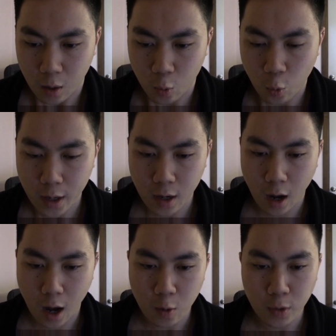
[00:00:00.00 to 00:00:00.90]

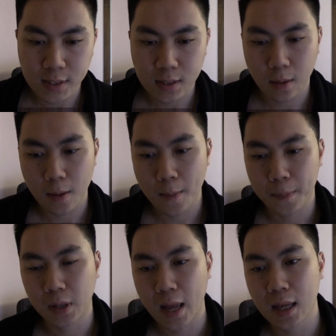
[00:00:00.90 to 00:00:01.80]
when I was
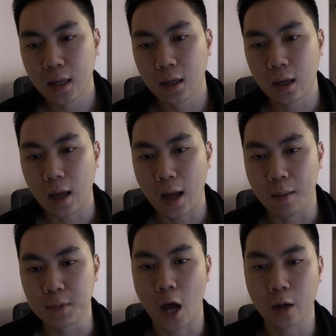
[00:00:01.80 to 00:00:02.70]
playing
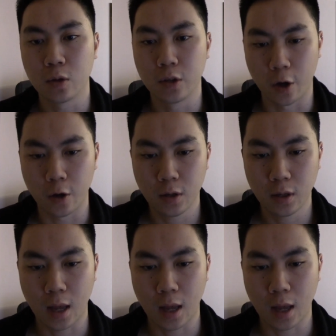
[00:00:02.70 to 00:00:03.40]
Taekwondo,